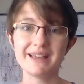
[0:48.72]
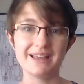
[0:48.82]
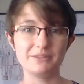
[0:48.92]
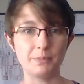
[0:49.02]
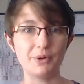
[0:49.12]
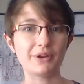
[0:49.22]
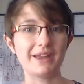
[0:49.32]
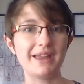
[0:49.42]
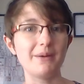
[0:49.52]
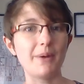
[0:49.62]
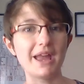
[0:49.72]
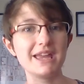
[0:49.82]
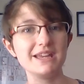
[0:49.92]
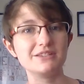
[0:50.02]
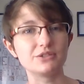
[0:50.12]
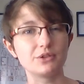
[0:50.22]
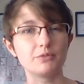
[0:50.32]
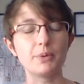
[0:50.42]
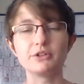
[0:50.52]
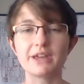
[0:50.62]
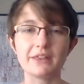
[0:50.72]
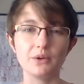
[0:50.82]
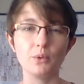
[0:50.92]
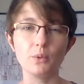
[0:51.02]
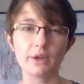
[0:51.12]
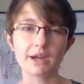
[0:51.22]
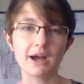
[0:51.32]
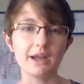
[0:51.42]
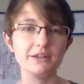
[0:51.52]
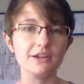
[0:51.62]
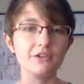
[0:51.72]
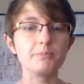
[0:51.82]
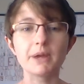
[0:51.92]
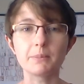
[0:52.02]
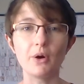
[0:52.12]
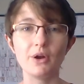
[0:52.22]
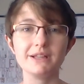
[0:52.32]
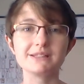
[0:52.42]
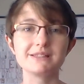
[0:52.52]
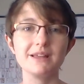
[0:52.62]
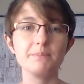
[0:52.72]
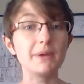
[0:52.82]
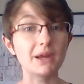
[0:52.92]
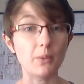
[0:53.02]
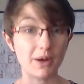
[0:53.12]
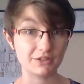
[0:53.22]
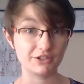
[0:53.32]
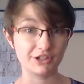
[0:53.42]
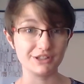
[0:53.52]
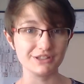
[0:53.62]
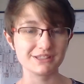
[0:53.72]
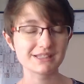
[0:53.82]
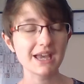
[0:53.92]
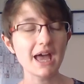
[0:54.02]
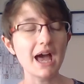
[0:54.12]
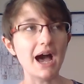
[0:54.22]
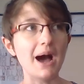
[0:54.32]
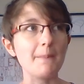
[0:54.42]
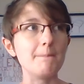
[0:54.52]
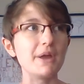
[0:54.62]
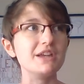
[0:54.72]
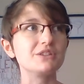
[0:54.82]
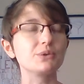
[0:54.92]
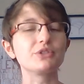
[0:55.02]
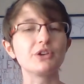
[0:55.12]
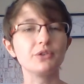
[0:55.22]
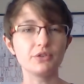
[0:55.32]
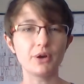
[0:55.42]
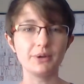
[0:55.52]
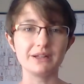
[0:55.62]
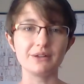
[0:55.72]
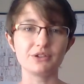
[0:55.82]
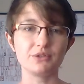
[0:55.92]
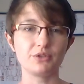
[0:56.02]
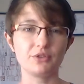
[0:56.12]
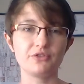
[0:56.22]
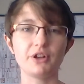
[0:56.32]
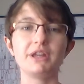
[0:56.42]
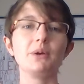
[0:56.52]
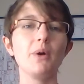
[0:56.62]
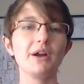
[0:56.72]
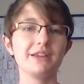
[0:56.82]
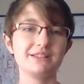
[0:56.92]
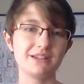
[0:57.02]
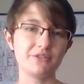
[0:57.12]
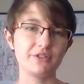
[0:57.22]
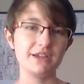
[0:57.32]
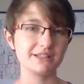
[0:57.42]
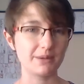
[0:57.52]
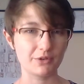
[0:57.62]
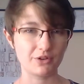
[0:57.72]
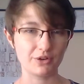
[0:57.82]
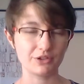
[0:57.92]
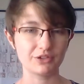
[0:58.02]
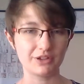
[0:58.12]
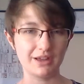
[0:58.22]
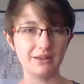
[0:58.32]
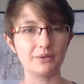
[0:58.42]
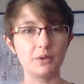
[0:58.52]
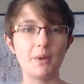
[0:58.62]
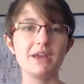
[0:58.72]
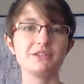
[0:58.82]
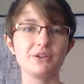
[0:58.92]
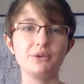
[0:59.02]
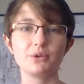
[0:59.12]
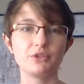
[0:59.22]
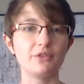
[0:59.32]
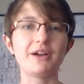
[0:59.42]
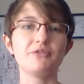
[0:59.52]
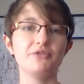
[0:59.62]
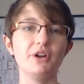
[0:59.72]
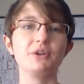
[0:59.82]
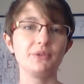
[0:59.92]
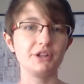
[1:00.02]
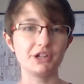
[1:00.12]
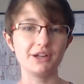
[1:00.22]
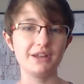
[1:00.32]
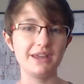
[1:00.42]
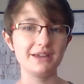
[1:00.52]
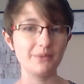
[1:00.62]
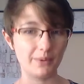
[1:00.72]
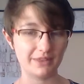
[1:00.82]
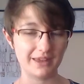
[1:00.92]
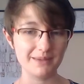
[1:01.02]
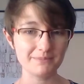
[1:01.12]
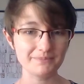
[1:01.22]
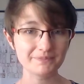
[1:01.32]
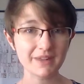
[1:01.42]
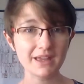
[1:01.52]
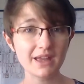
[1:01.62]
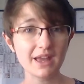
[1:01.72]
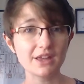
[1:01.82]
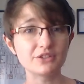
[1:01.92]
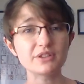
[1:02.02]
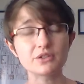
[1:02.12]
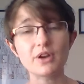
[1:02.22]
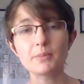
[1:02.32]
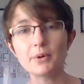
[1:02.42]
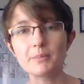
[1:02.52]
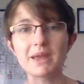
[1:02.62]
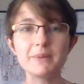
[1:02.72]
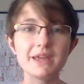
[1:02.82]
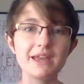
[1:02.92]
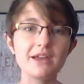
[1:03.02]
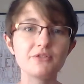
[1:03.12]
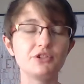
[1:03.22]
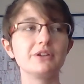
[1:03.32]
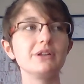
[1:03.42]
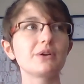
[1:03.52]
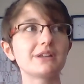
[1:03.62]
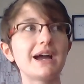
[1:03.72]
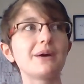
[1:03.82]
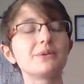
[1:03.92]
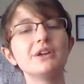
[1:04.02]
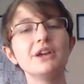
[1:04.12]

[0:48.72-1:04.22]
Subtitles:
his book here, where he's sort of put together all the kind of big points, the big questions. But he's also thrown in lots of sort of funny and quirky stuff that he's come across along the way. So you'll sort of have fun on the journey with him. So it's a great book maybe if during lockdown